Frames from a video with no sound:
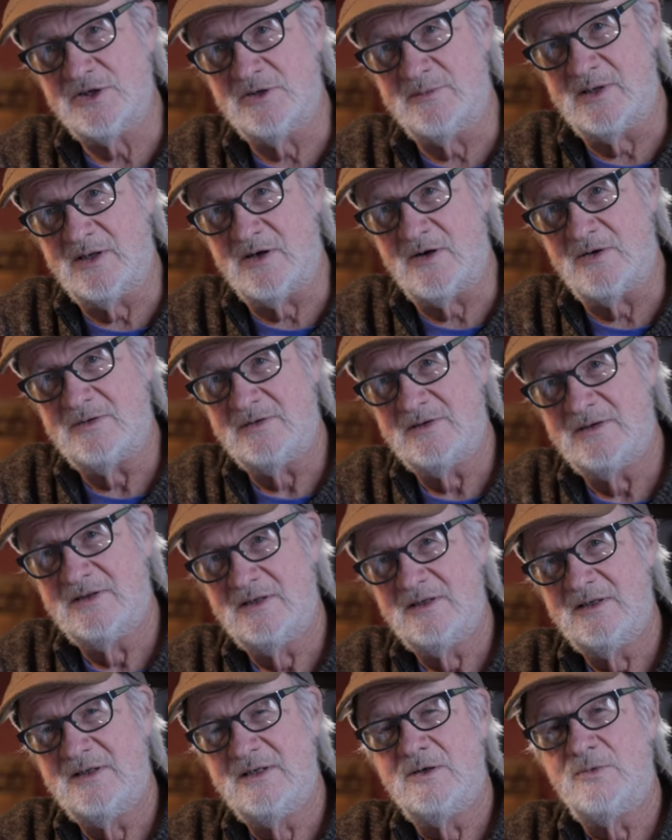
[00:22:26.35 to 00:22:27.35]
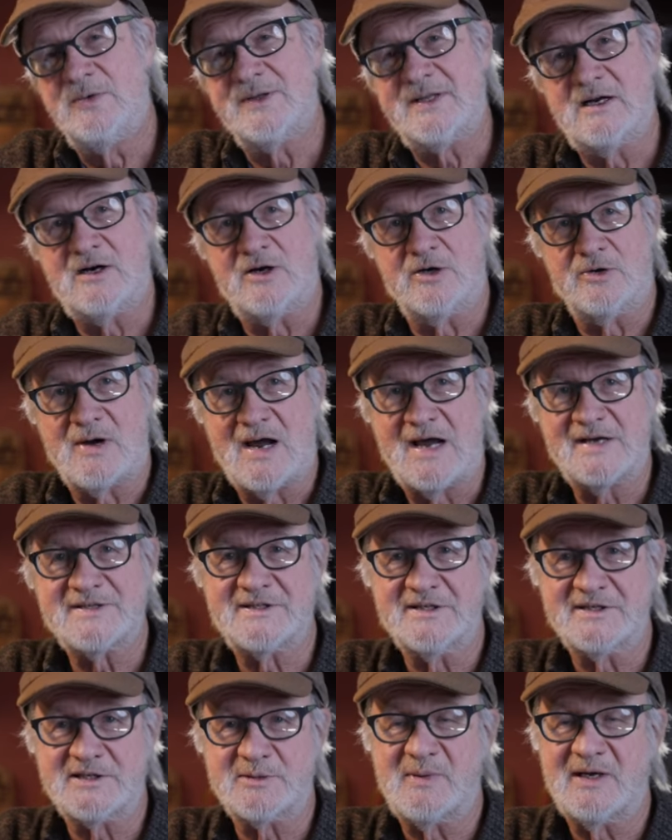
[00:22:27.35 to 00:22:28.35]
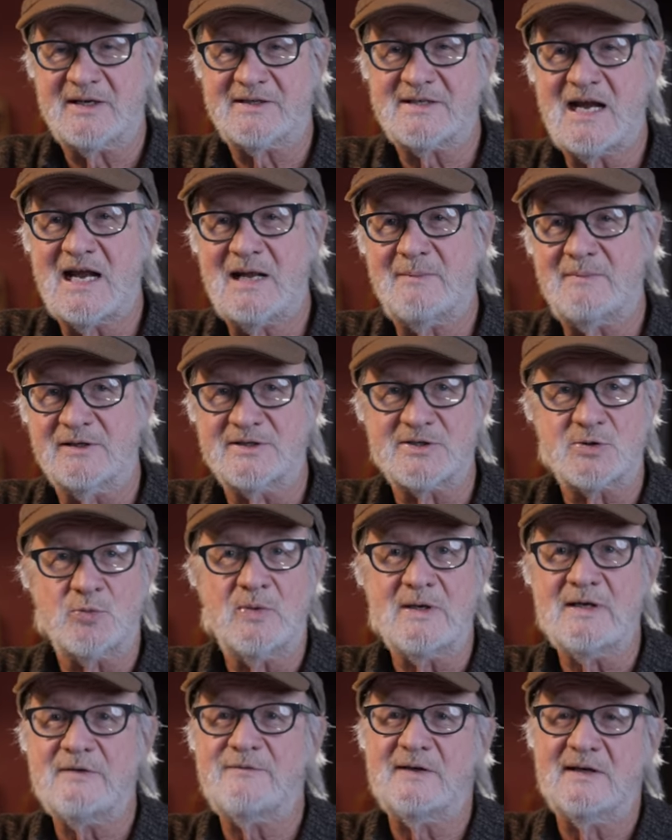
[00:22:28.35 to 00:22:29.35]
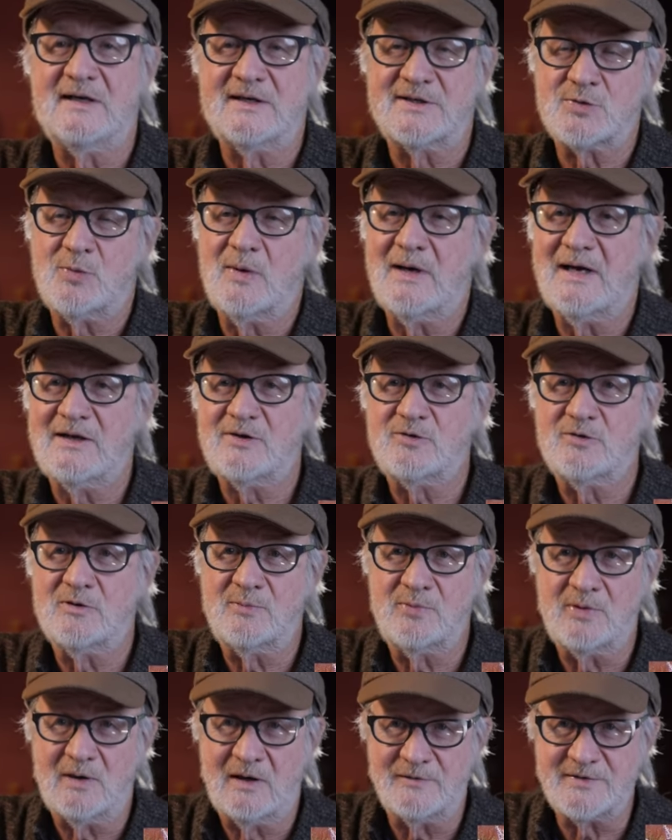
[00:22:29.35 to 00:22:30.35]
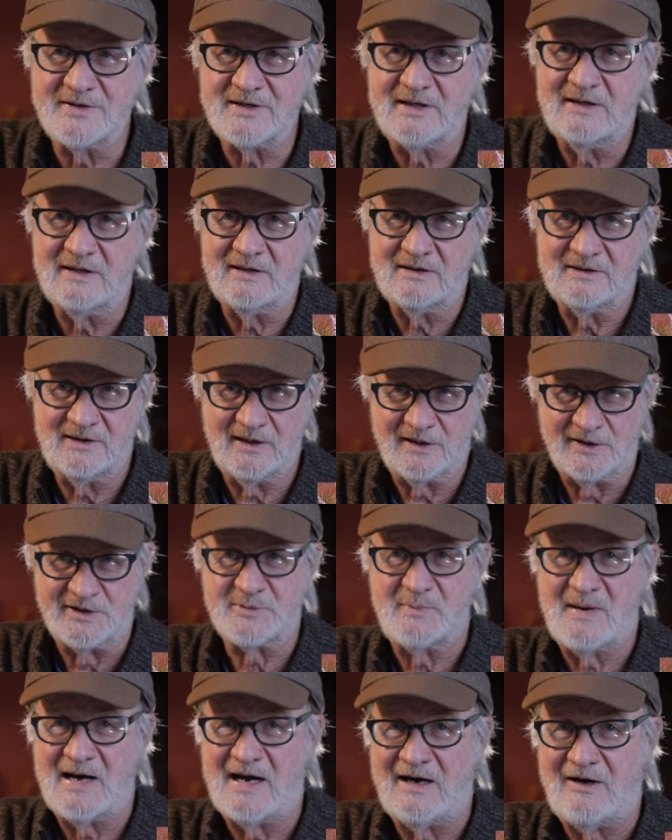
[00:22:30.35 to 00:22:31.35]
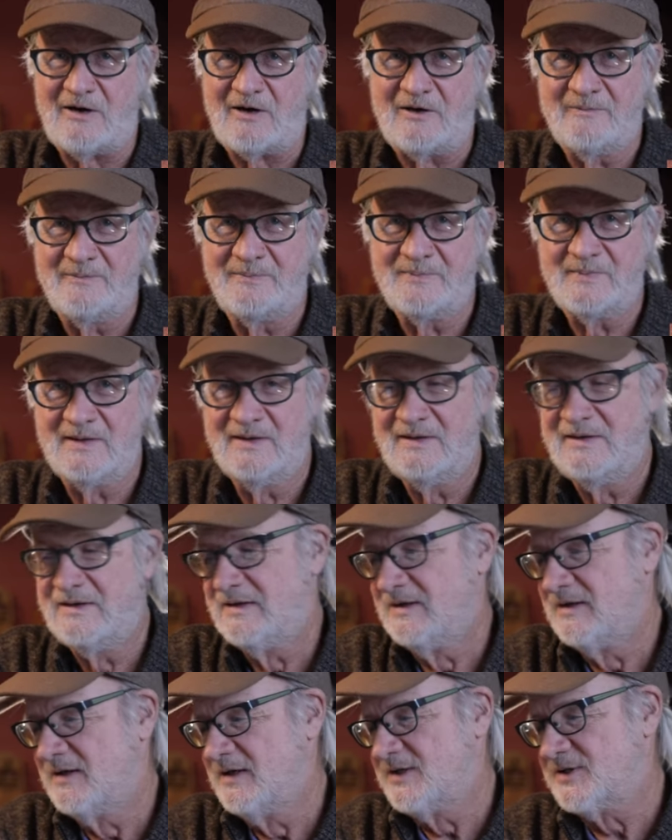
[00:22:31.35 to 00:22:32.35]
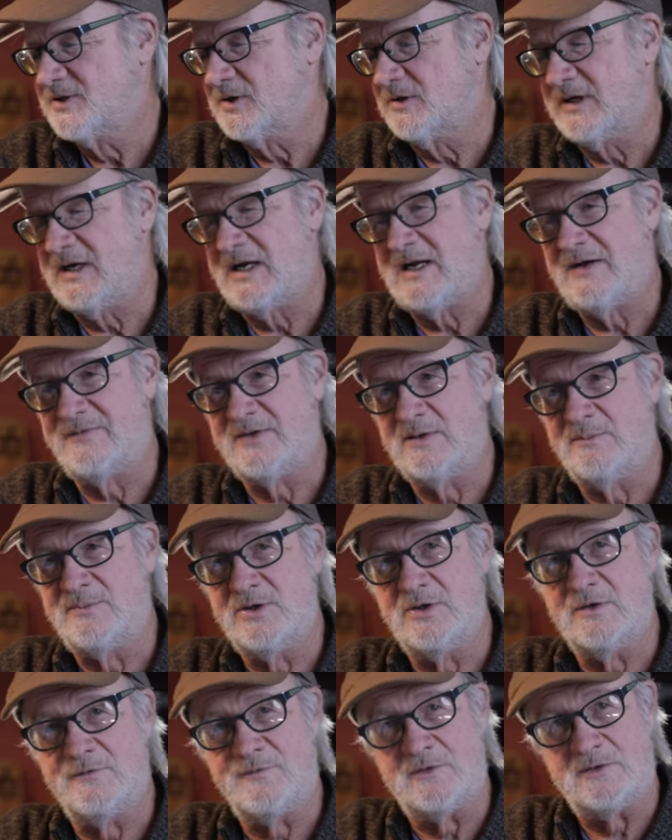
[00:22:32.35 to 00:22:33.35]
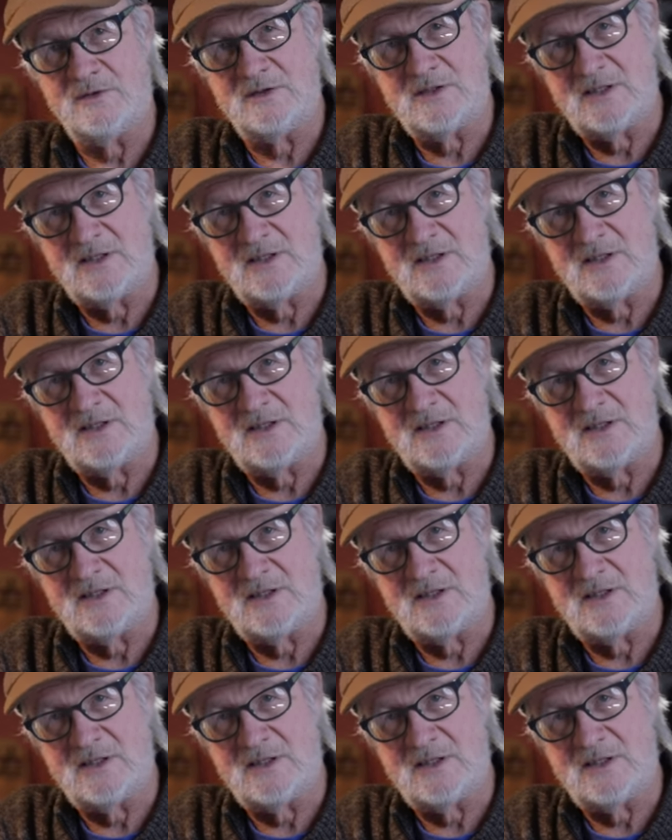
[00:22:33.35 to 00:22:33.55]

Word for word: Hummelo with Eragrostis spectabilis weaving its way through Perovskia little spire. So you have the beautiful